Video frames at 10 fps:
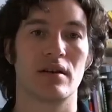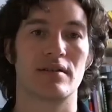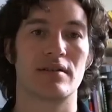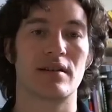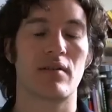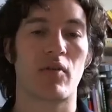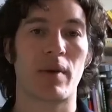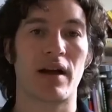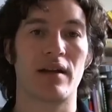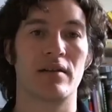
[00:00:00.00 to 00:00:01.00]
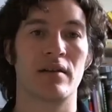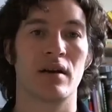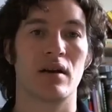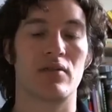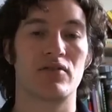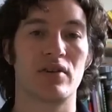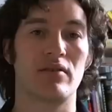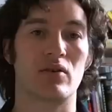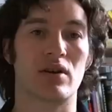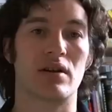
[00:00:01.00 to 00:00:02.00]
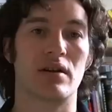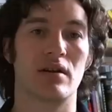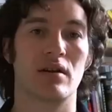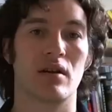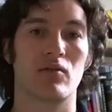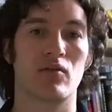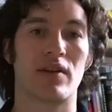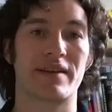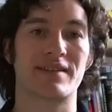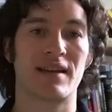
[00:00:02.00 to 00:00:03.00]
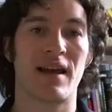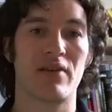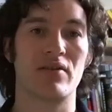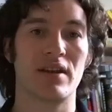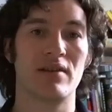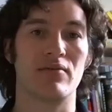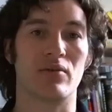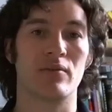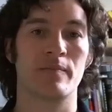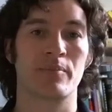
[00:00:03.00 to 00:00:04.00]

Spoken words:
to see if the pattern of serial killing reflects inherent evil